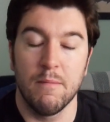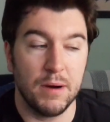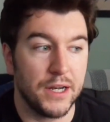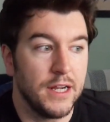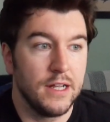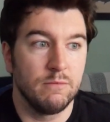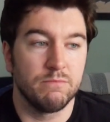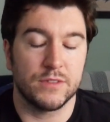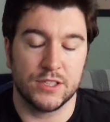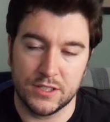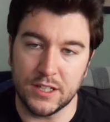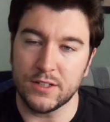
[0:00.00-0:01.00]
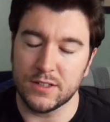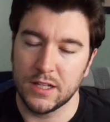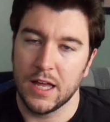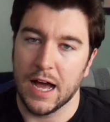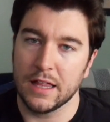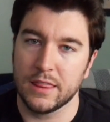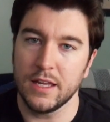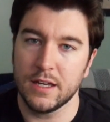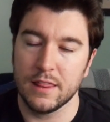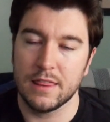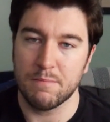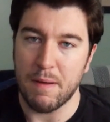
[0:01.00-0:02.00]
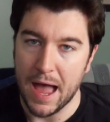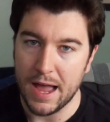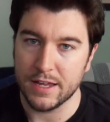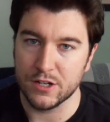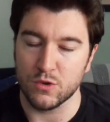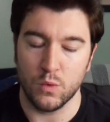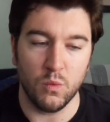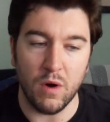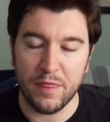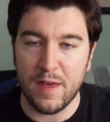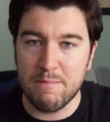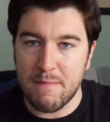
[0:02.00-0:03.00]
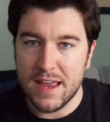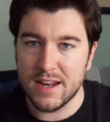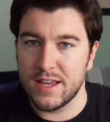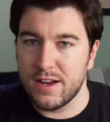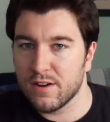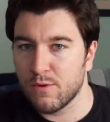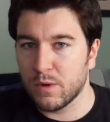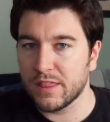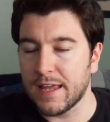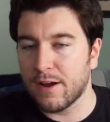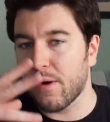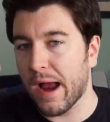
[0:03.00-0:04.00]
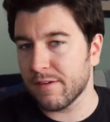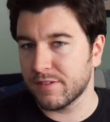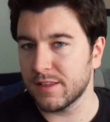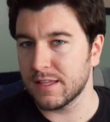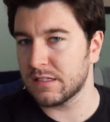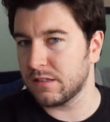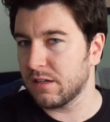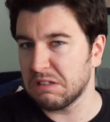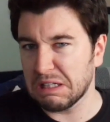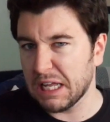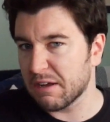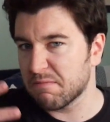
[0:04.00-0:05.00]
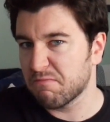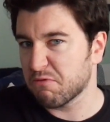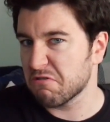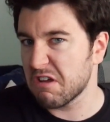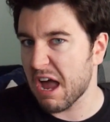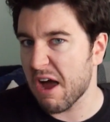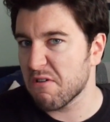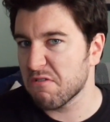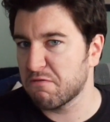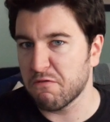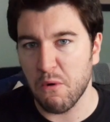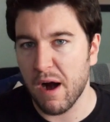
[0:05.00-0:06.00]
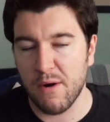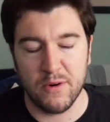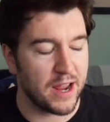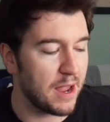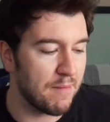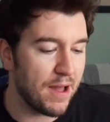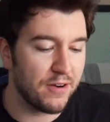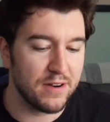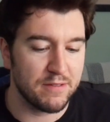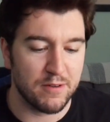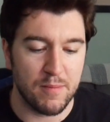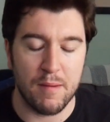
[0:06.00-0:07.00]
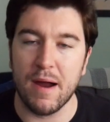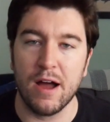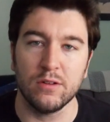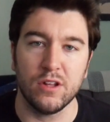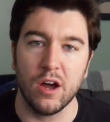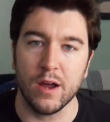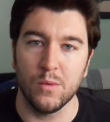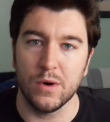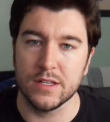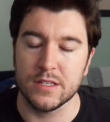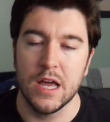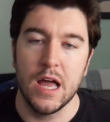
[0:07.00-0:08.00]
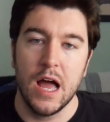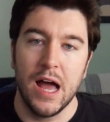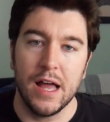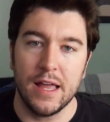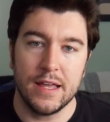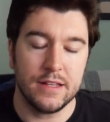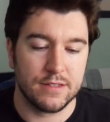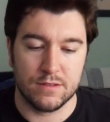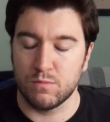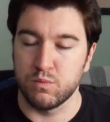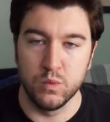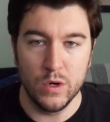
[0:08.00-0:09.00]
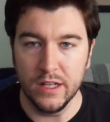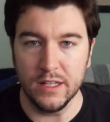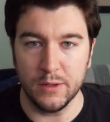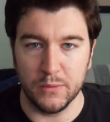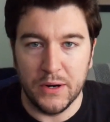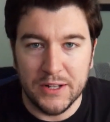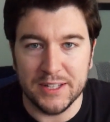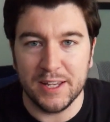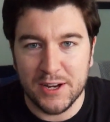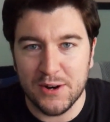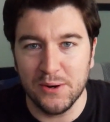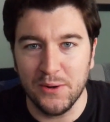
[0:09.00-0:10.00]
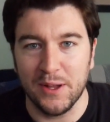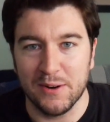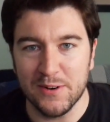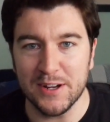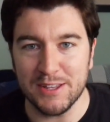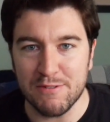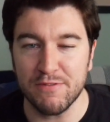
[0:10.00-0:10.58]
But still, I think the package, what they made here, what they crafted, this little like 3-hour, 4-hour game, I don't even remember how long it was. It's really, really cool and really